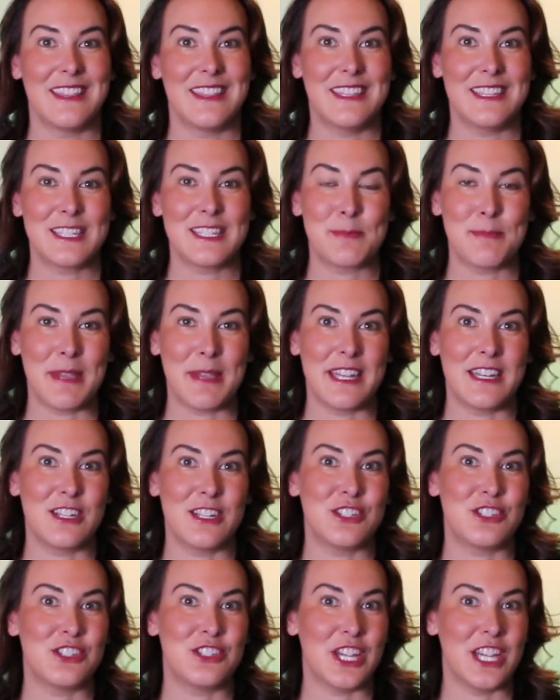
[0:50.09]
This
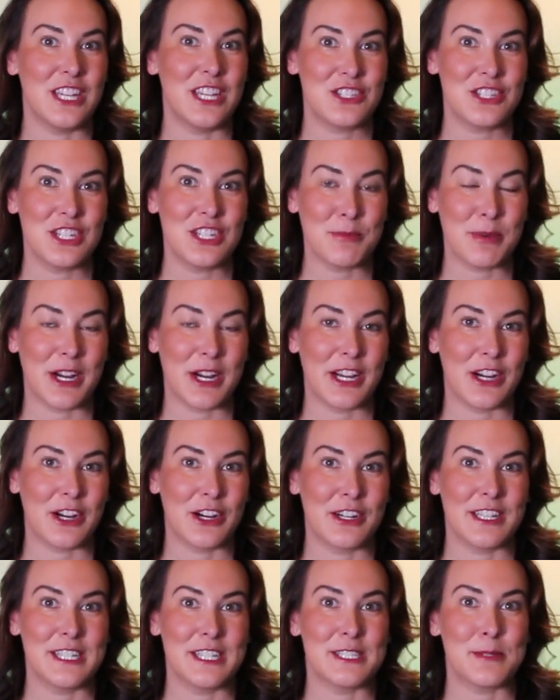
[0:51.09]
meant changing
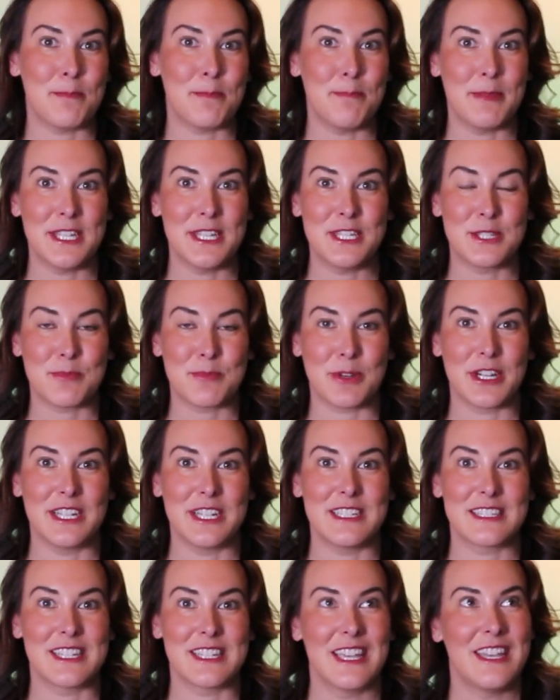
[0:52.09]
priorities
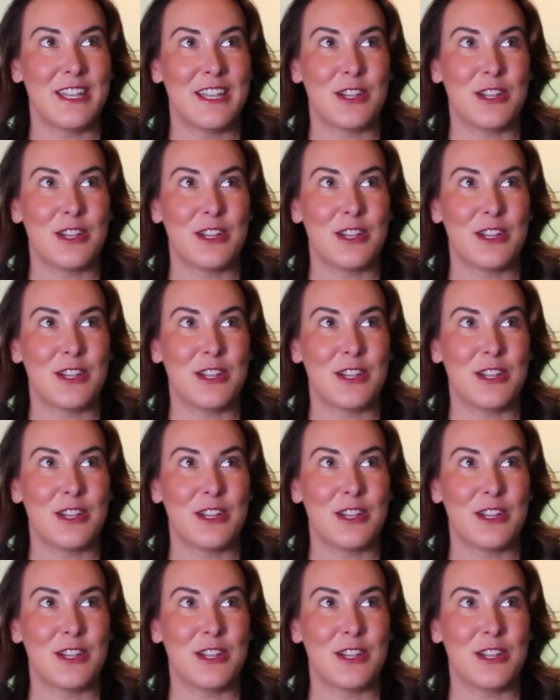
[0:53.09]
mid-sprint,